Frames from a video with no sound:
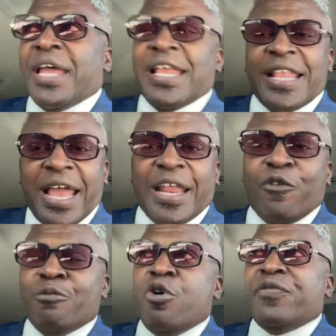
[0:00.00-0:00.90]
And now they
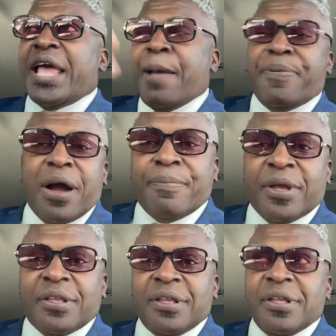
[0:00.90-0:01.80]
removed that puppet